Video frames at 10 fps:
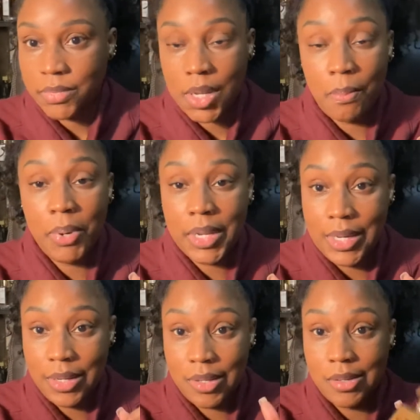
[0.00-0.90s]

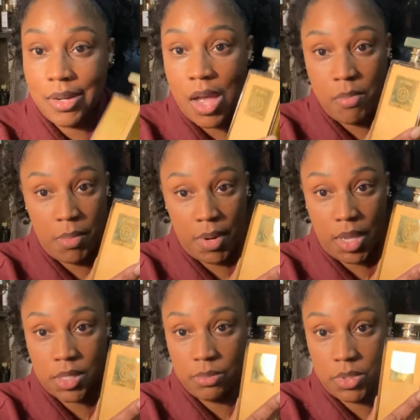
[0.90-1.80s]
completely, almond
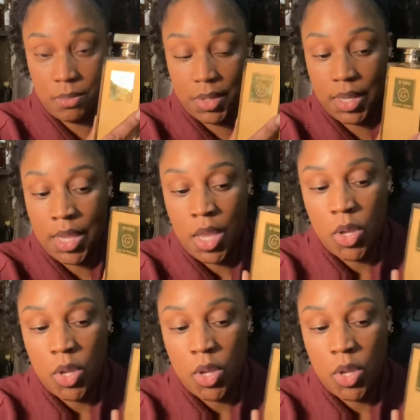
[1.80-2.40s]
blossom to me.